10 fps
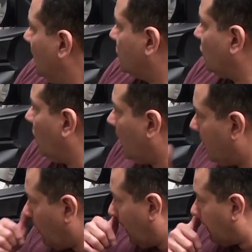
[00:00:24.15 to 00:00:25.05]
So let
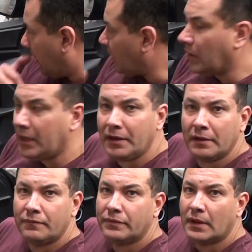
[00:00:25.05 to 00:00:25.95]
me go ahead and bring you in
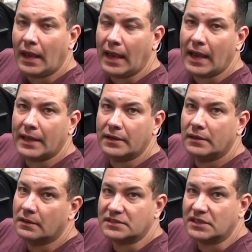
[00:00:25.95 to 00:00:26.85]
and
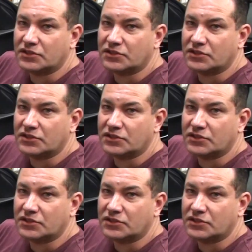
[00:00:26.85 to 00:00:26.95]
let's get